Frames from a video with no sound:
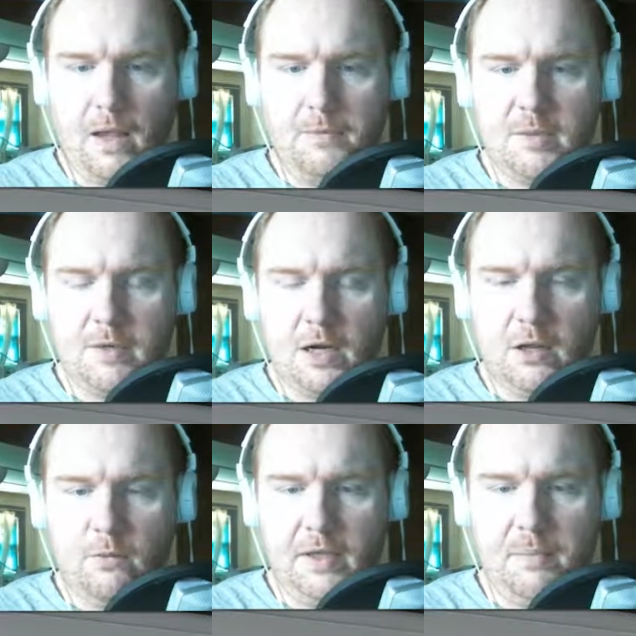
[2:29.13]

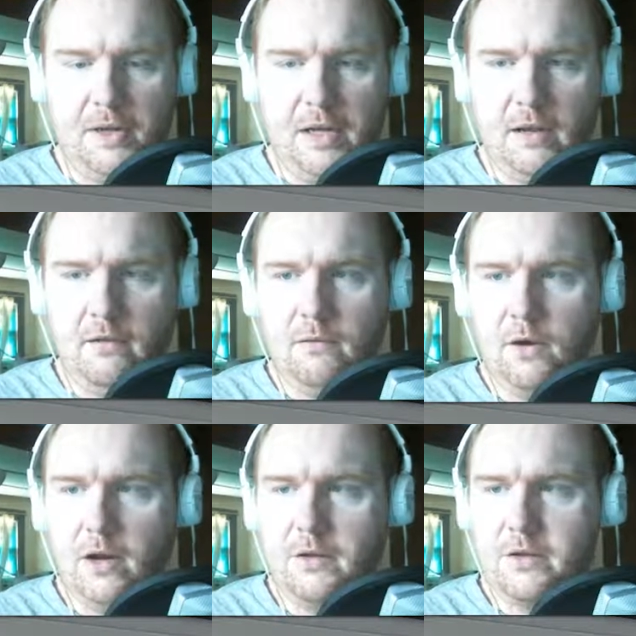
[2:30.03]
Subnautica Wikipedia. We're
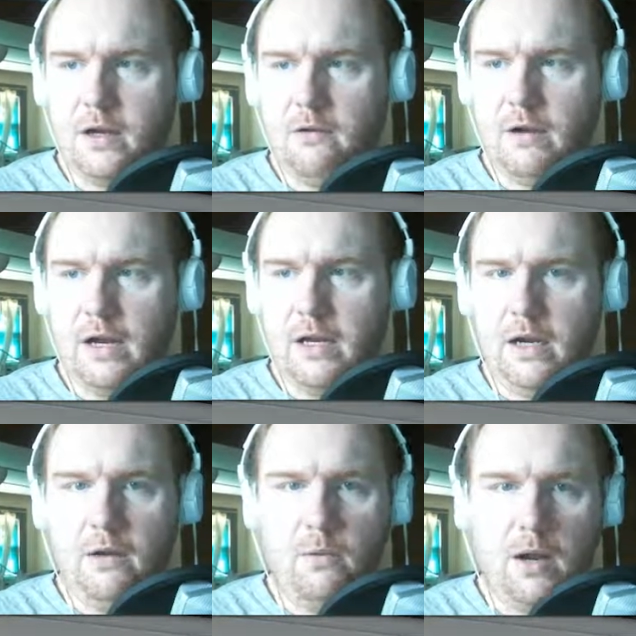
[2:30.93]
gonna start right
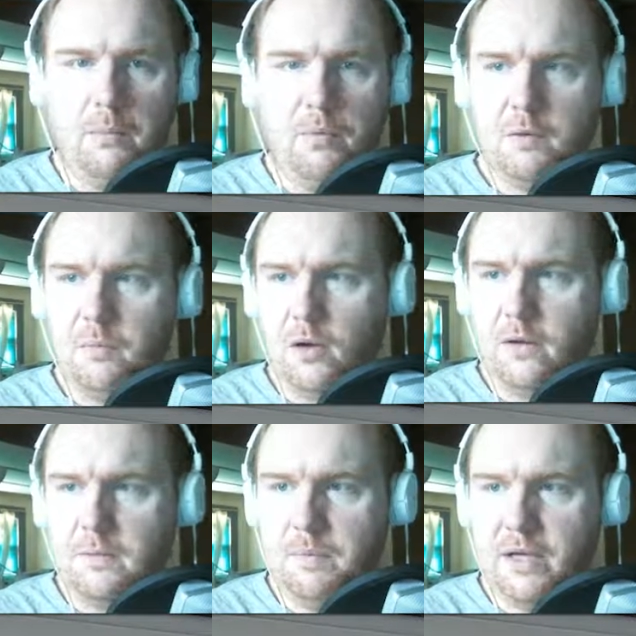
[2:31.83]
here. We're gonna bookmark
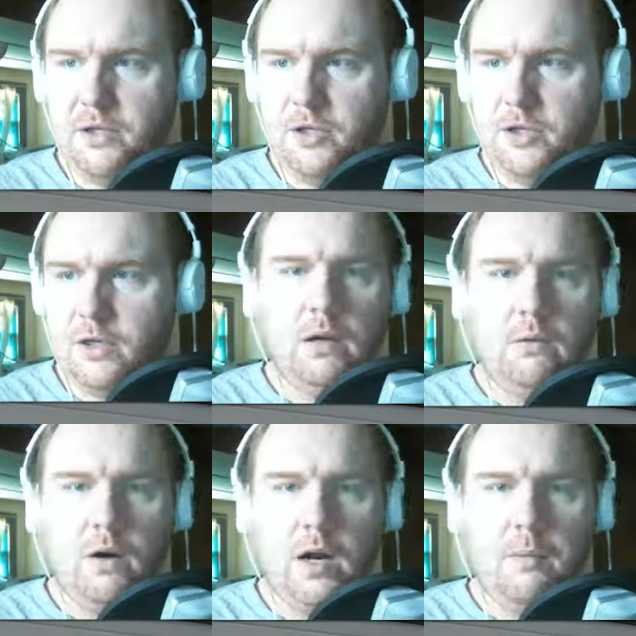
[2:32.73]
this bitch.
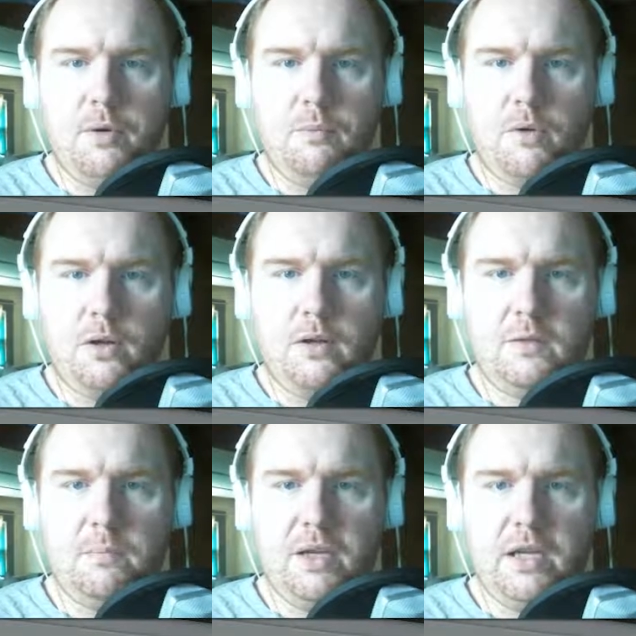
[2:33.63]
We're gonna bookmark this
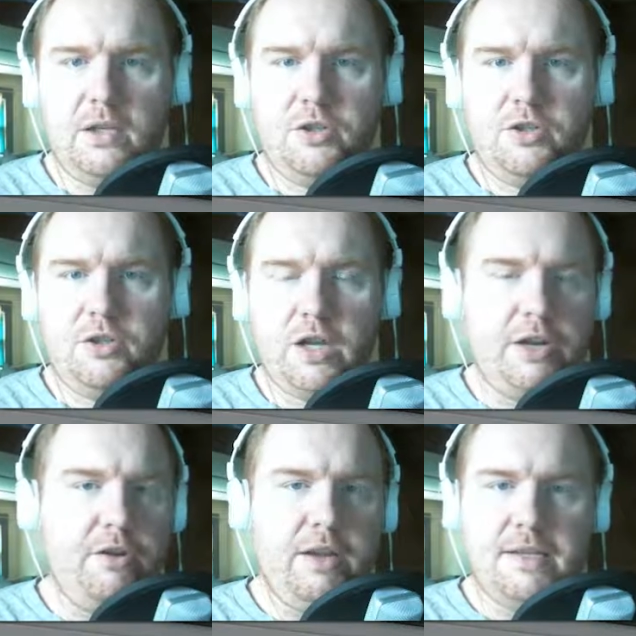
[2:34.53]
bitch. I
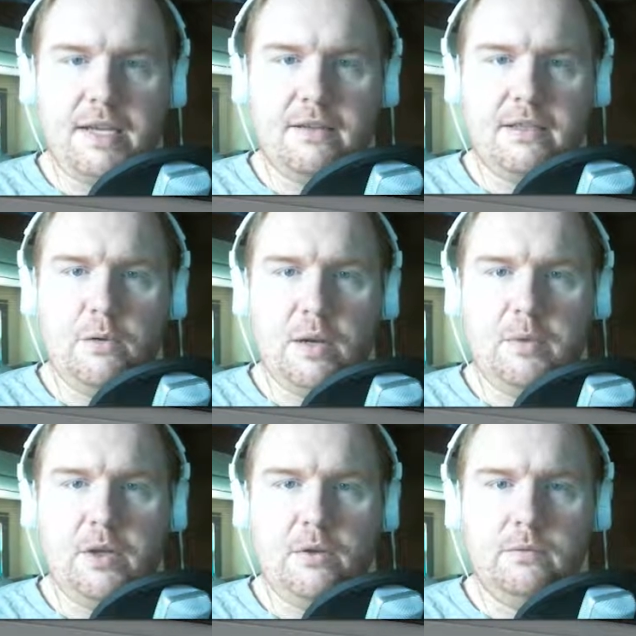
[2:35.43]
know you guys can't see what I'm
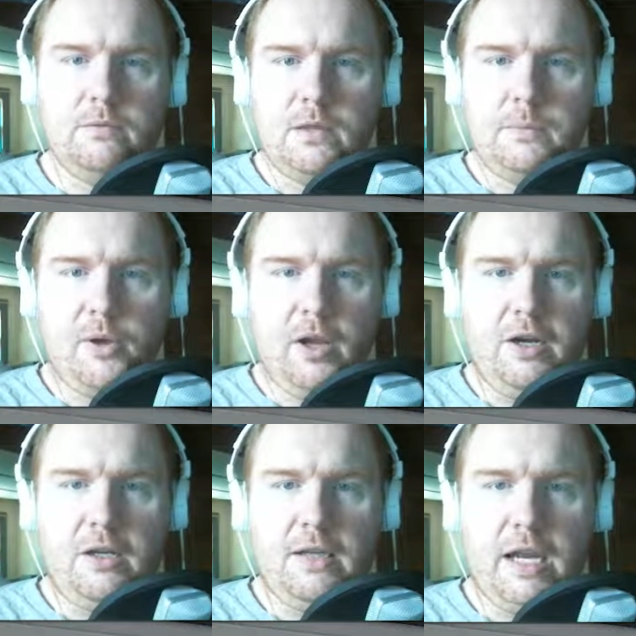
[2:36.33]
doing. Probably a
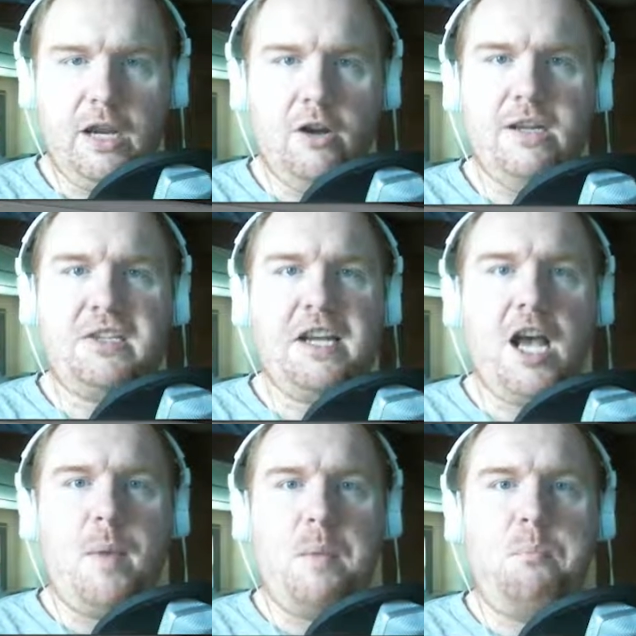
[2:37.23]
good thing. You know, you see
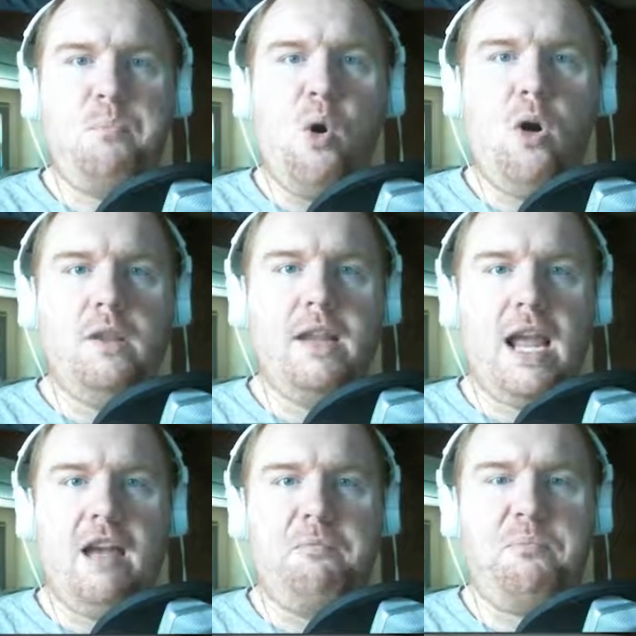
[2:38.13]
all my porn that I
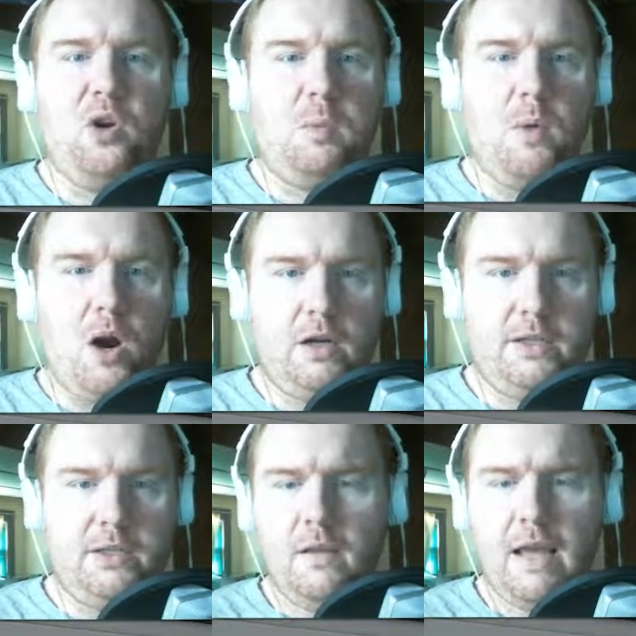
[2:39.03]
have
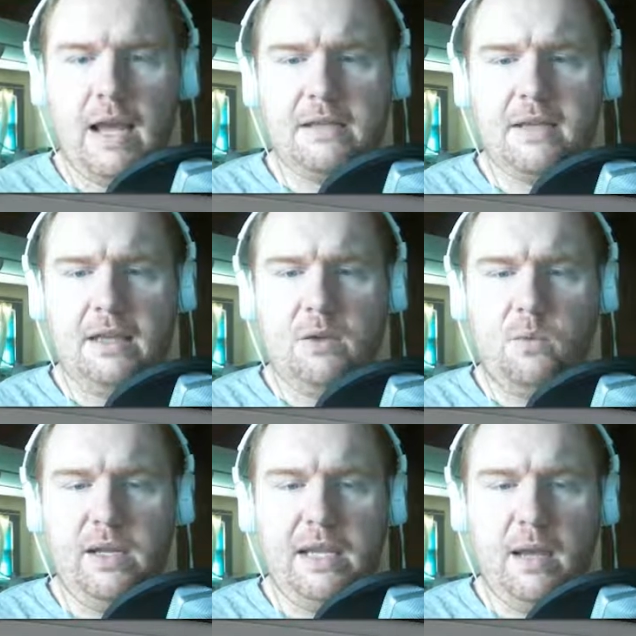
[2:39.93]
bookmarked. That's not the
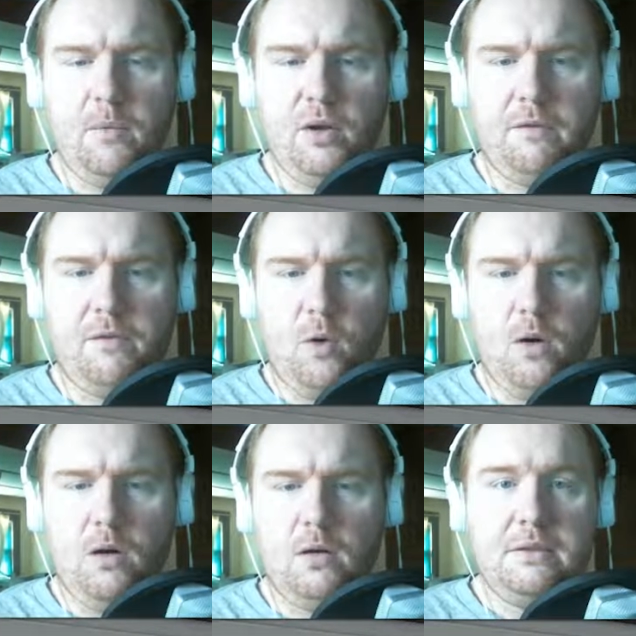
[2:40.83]
wiki I'm looking
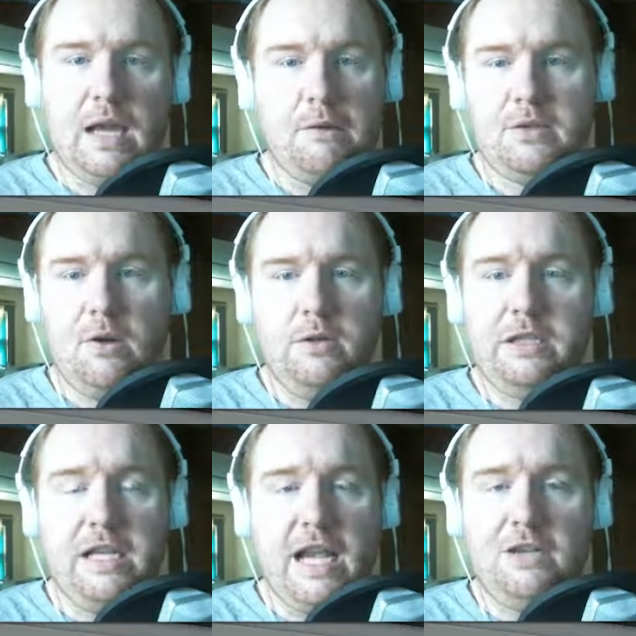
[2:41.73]
for. I was going to
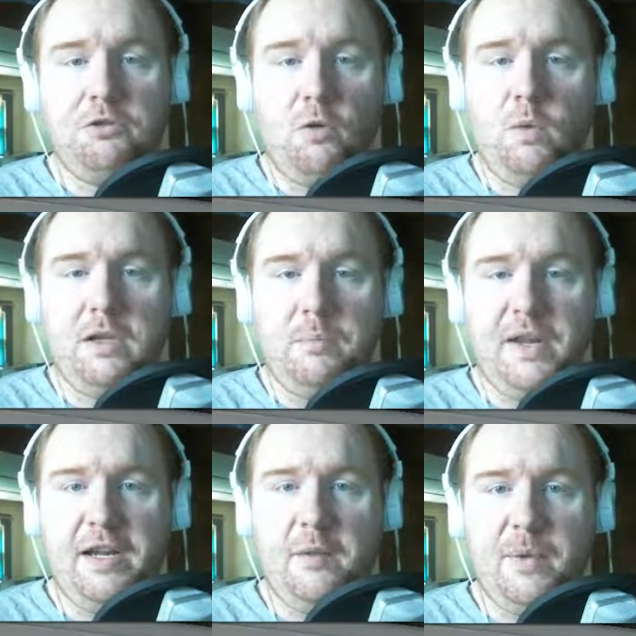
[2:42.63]
the actual
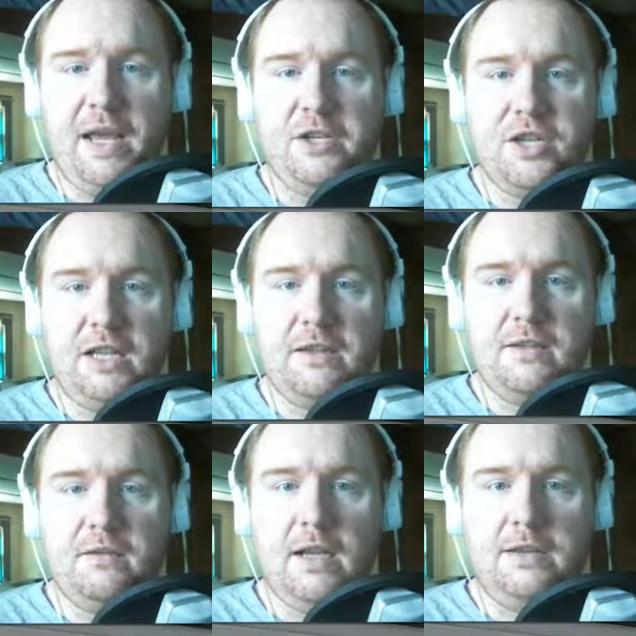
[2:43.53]
Wikipedia page, not the
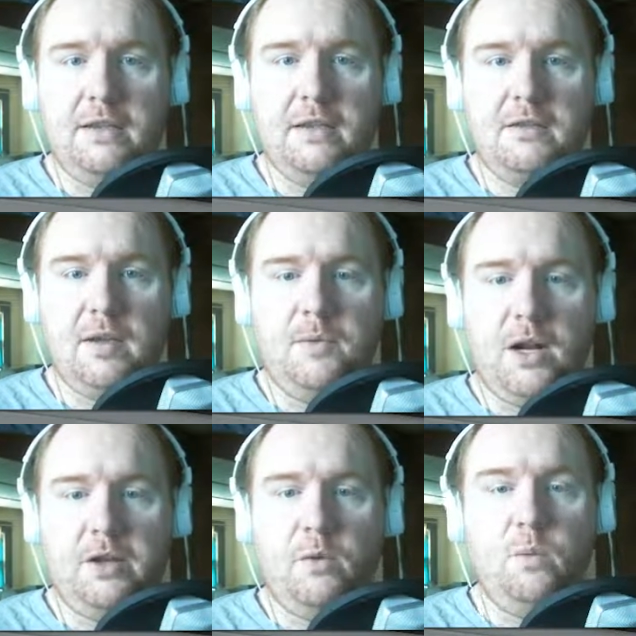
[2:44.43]
not the
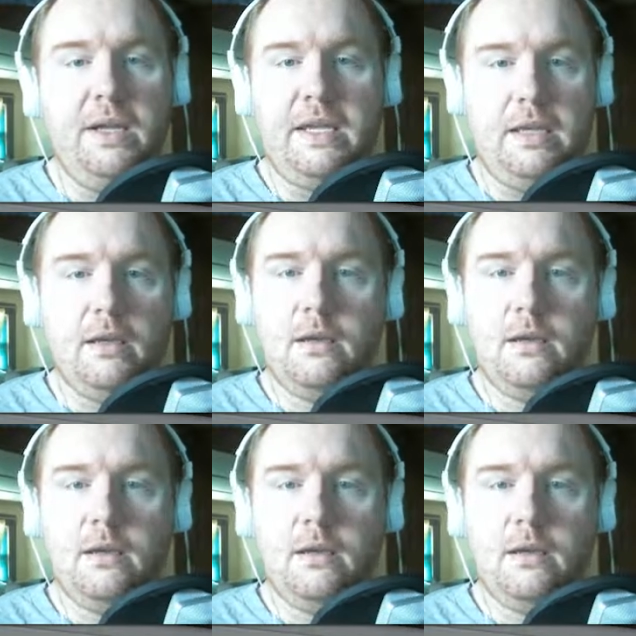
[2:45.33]
Subnautica wiki.